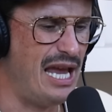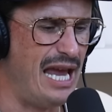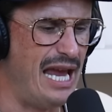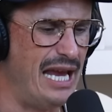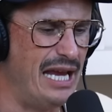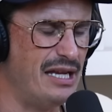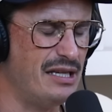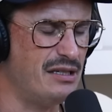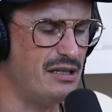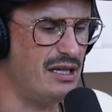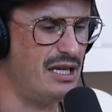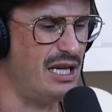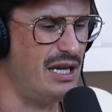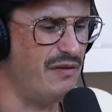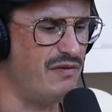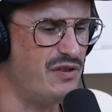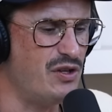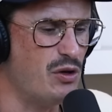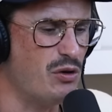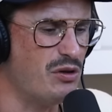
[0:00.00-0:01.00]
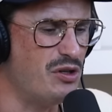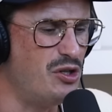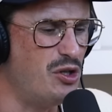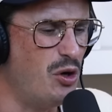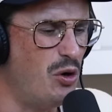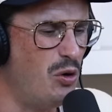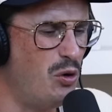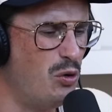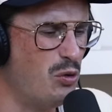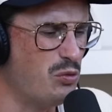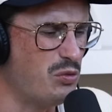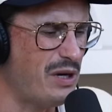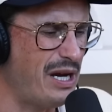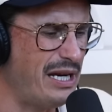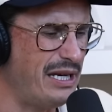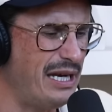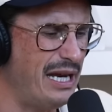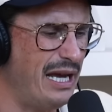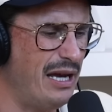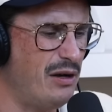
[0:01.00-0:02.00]
And if you're dull
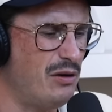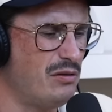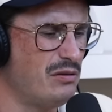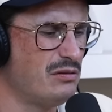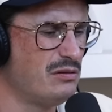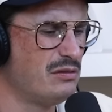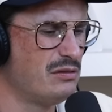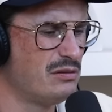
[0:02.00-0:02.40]
right now,